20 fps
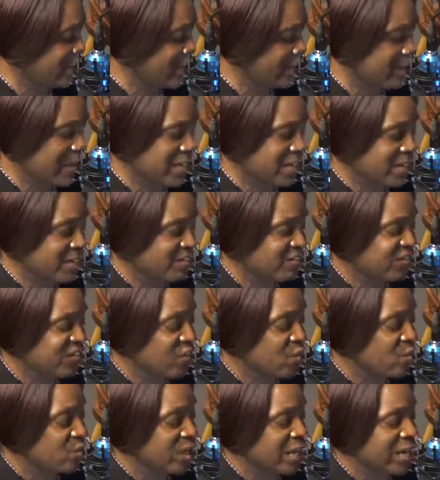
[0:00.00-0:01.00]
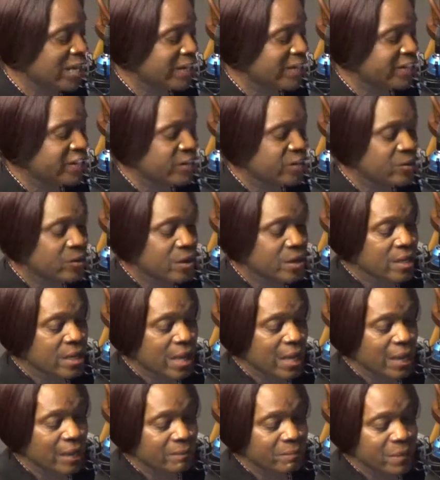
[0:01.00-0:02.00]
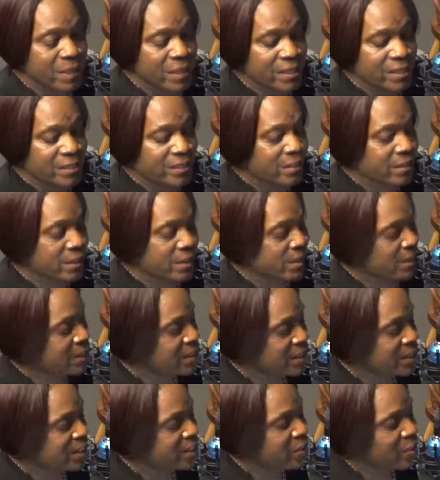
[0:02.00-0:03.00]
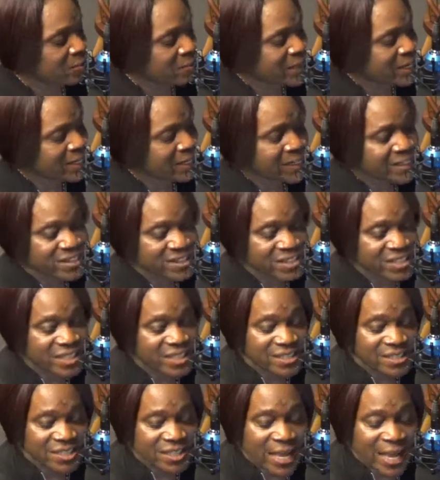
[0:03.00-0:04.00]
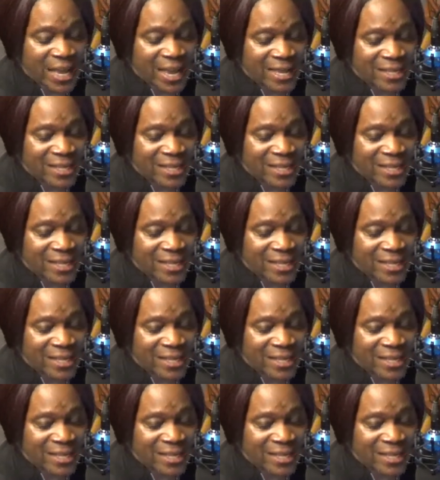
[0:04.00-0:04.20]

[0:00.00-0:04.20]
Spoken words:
there making a fool out of you. I mean, it don't make any sense.